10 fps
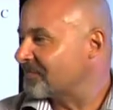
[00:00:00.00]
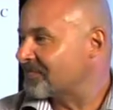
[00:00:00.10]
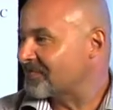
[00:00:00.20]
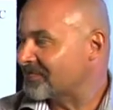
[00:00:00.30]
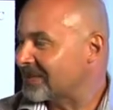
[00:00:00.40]

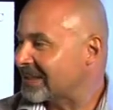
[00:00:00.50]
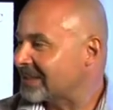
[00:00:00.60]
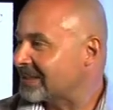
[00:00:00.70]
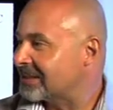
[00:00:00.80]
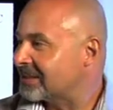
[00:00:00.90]

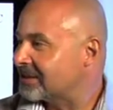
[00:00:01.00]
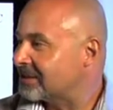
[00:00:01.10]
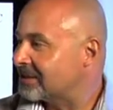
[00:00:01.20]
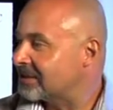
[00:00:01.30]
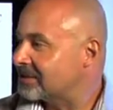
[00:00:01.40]

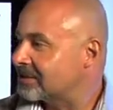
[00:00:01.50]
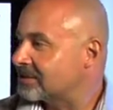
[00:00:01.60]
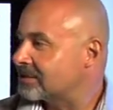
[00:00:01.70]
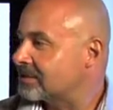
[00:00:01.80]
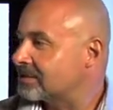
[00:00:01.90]

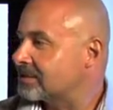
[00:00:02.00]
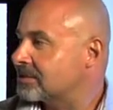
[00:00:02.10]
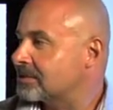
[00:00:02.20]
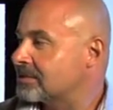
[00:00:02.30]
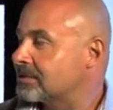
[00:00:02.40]

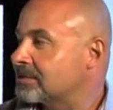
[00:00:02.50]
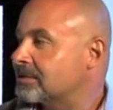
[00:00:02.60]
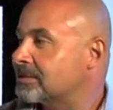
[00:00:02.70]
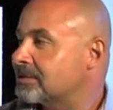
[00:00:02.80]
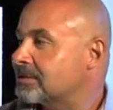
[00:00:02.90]

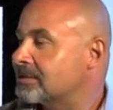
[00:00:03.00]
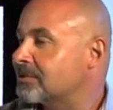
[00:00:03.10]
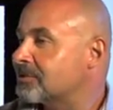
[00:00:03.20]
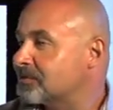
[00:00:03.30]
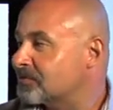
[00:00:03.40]

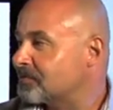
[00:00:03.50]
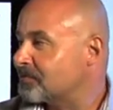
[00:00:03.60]
The person shown says nothing.